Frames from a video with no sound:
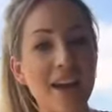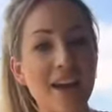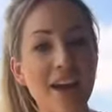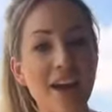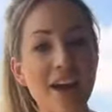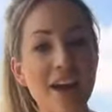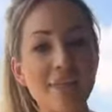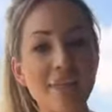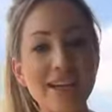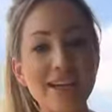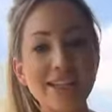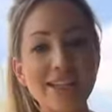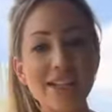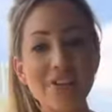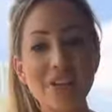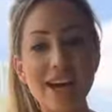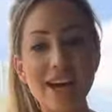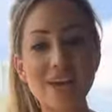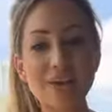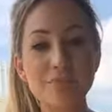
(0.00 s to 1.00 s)
Um, I see you
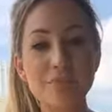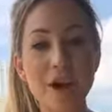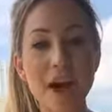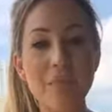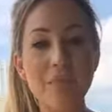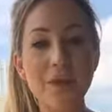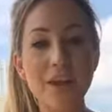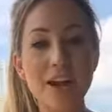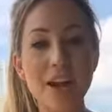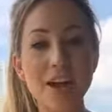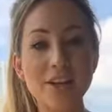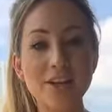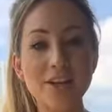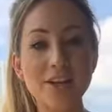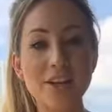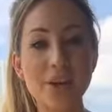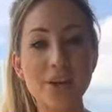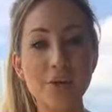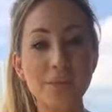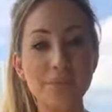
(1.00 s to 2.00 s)
guys are popping on,
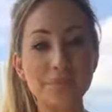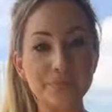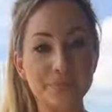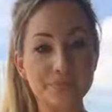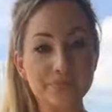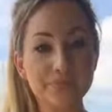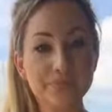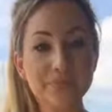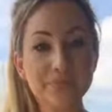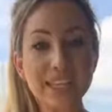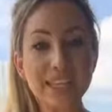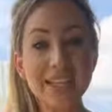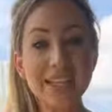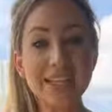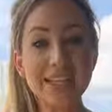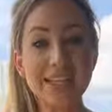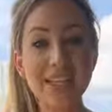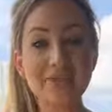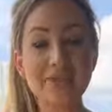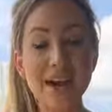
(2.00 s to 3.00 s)
so
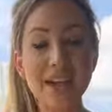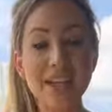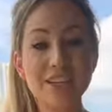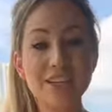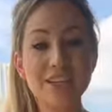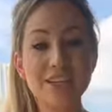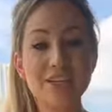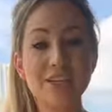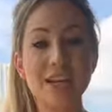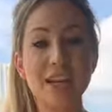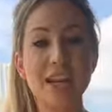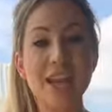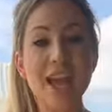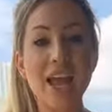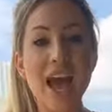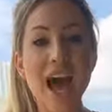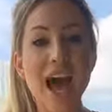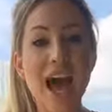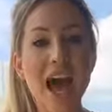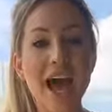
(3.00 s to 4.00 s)
let's get right into it.
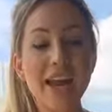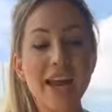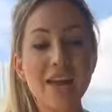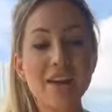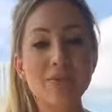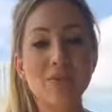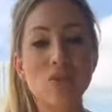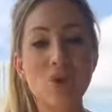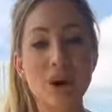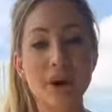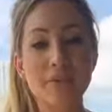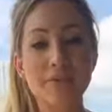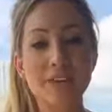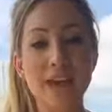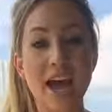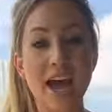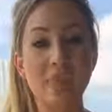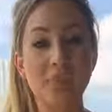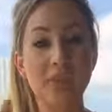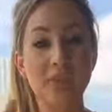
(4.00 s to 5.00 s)
I have warmed
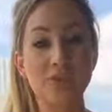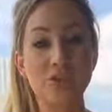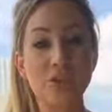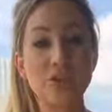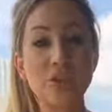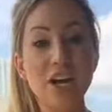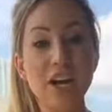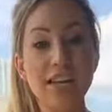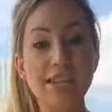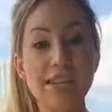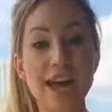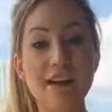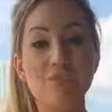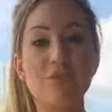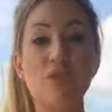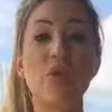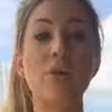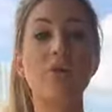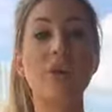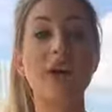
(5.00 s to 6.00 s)
up. If you guys haven't
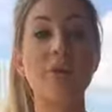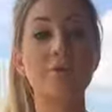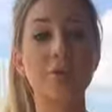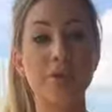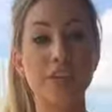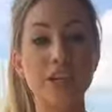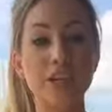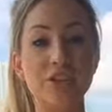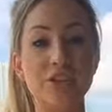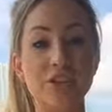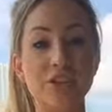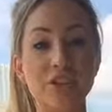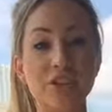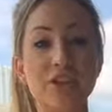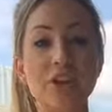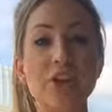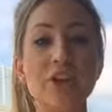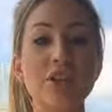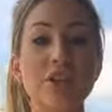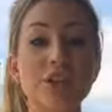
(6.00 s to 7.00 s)
warmed up, you need to.
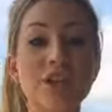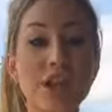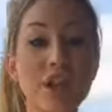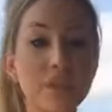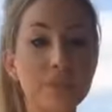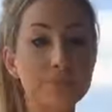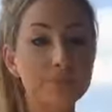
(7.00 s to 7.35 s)
So